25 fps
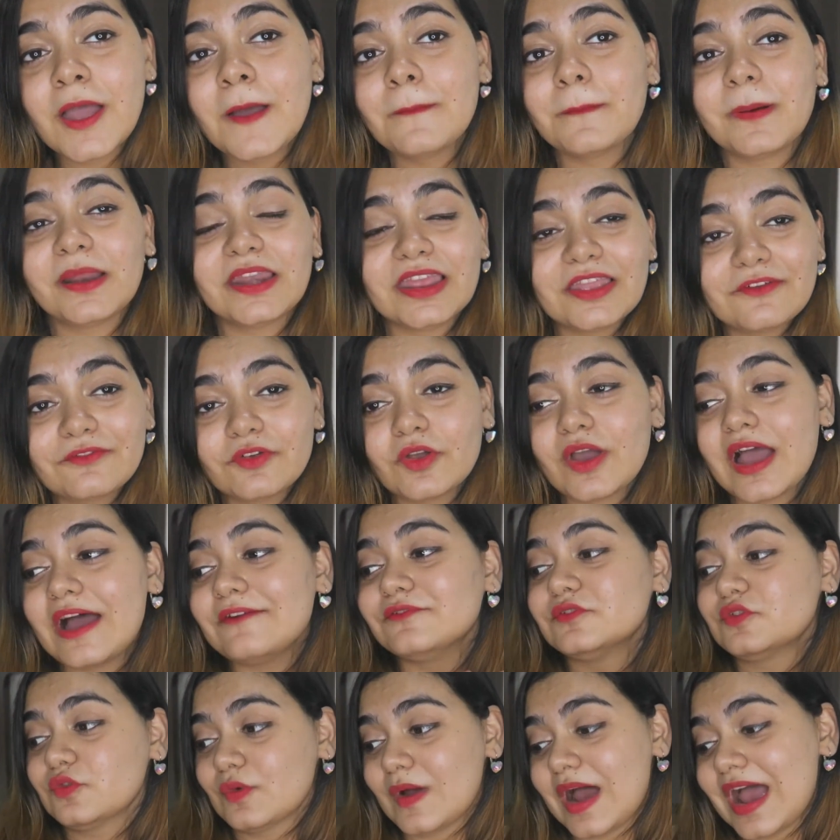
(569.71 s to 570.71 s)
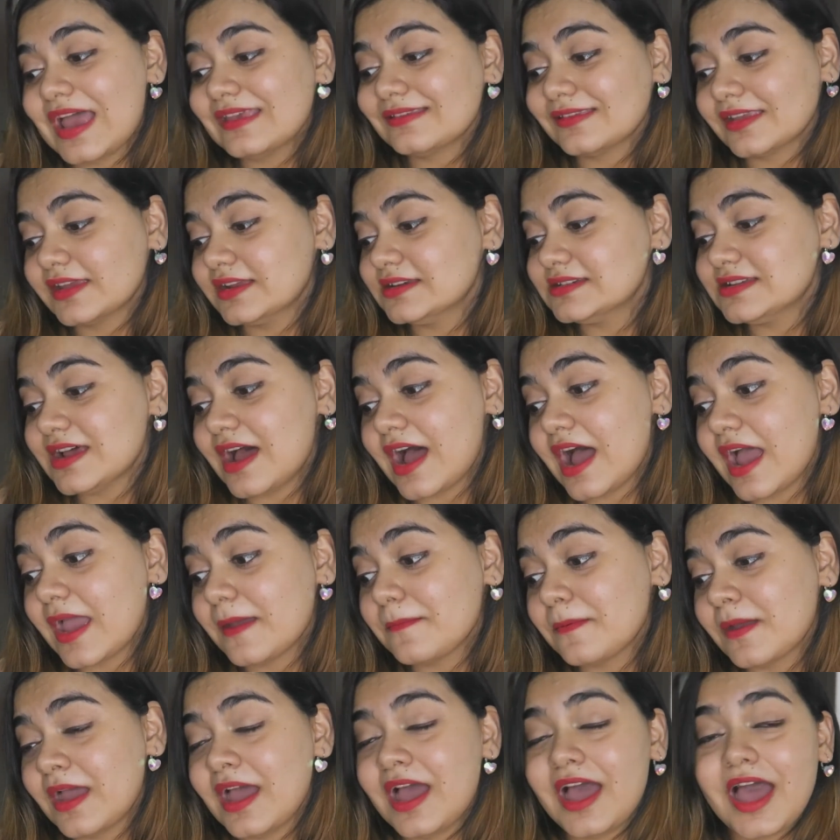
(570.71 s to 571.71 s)
But if you have dry skin
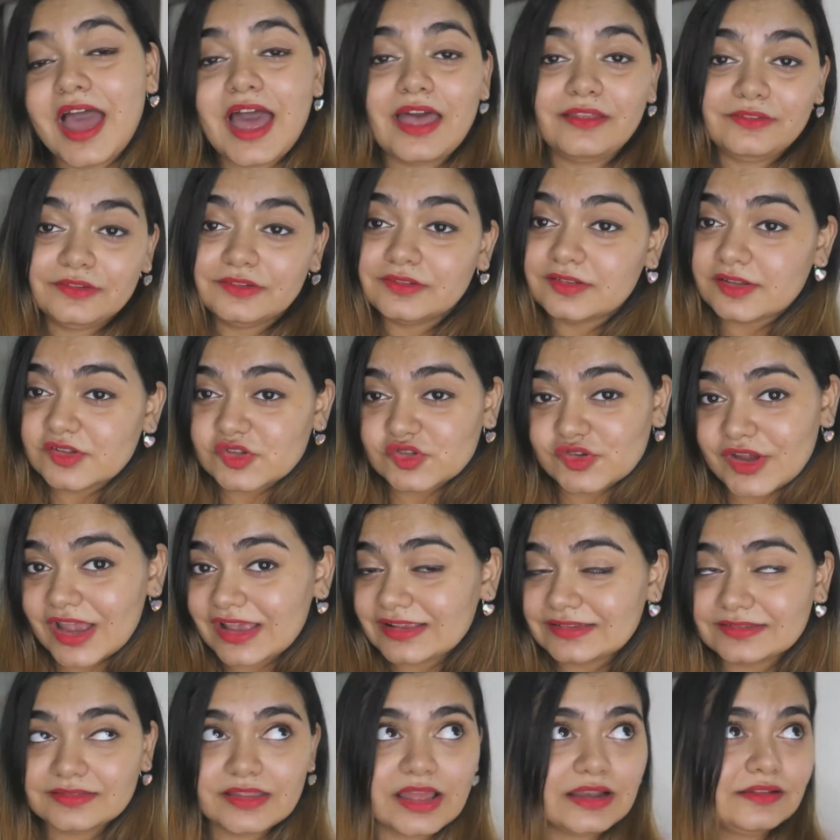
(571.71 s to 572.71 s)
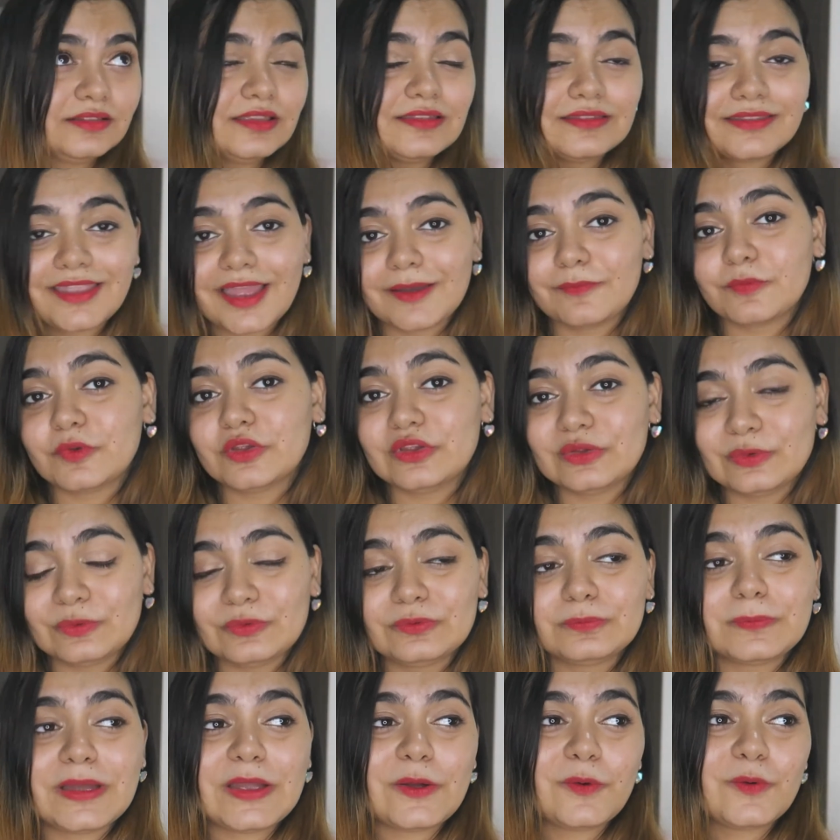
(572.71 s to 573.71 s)
type, as this suggests that this can be
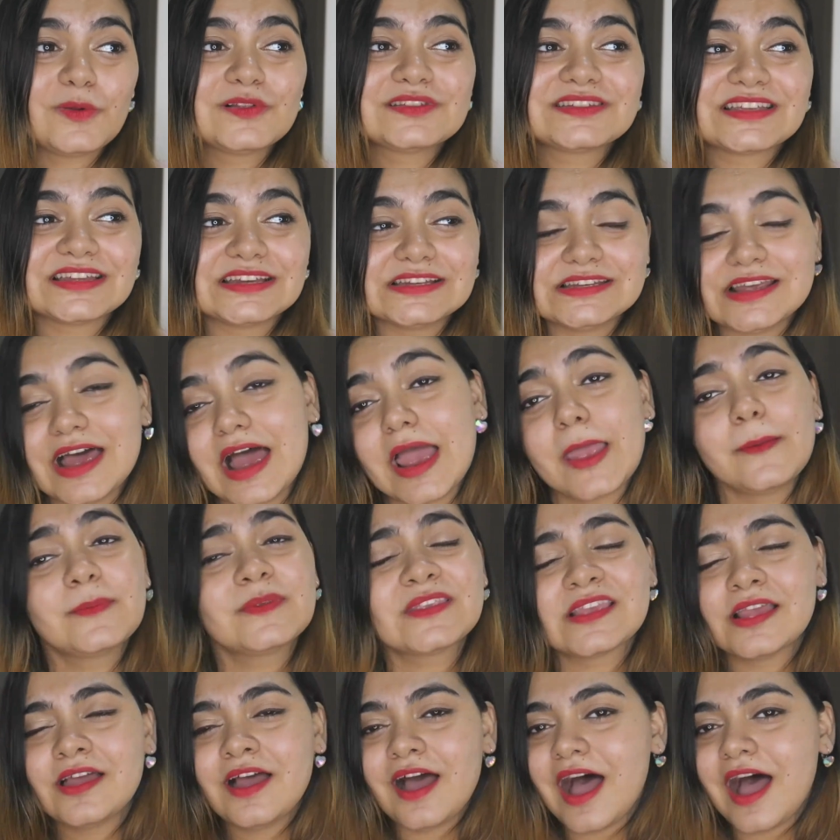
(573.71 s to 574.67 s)
used by all skin types,